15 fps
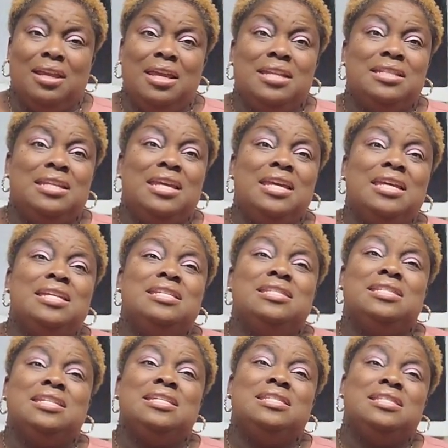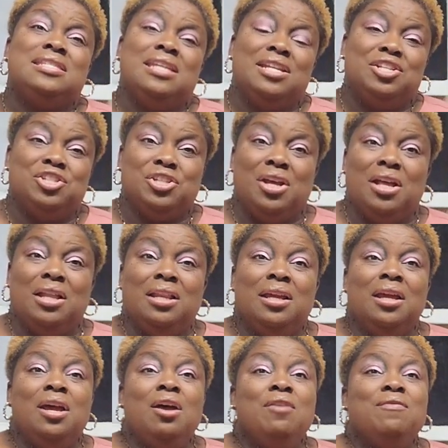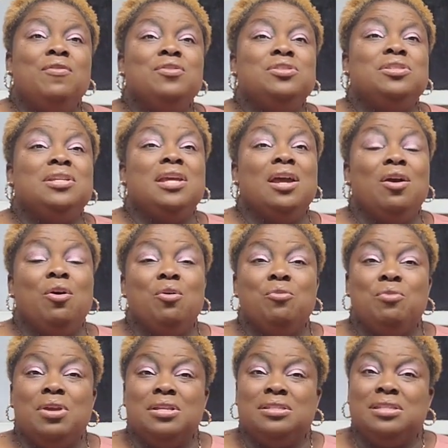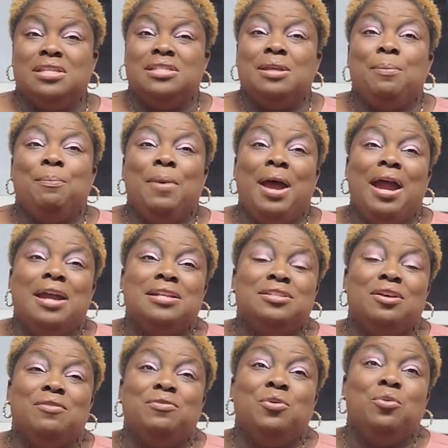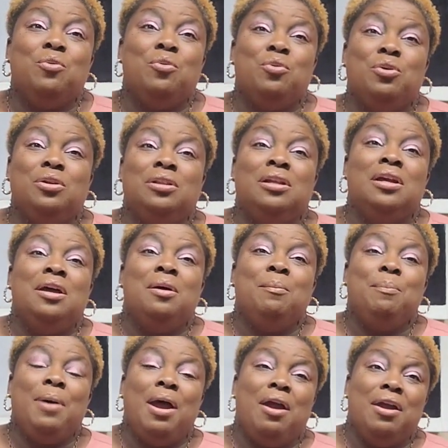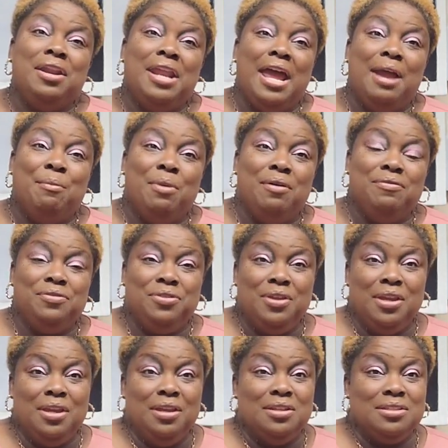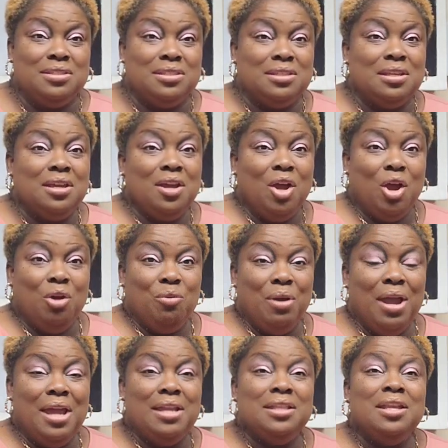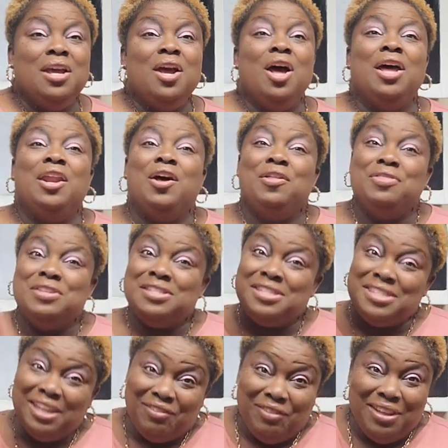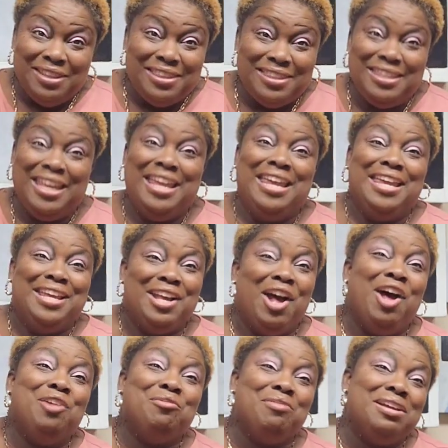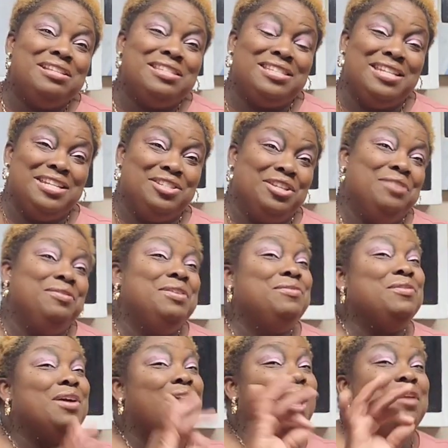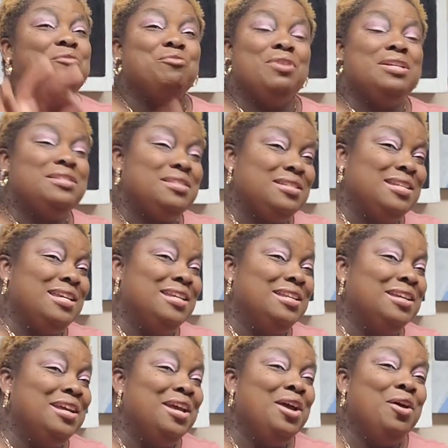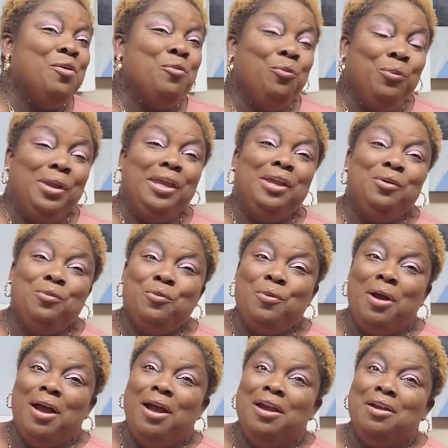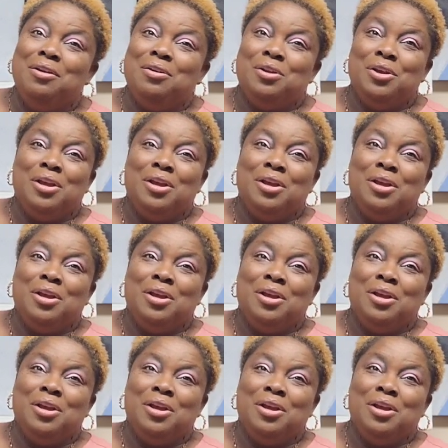It is essential for us to get our rest. It's a part of the whole paradigm of things. All right, and on the seventh day God rested. So if even God rested, we who are